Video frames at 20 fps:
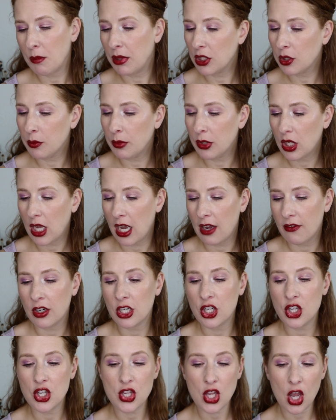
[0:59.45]
buildable
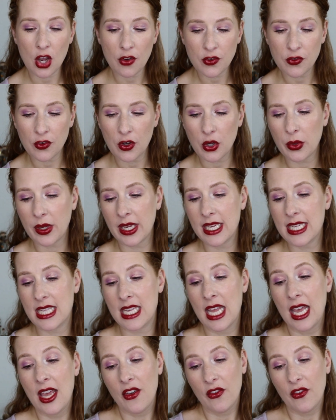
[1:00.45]
coverage, soft focus,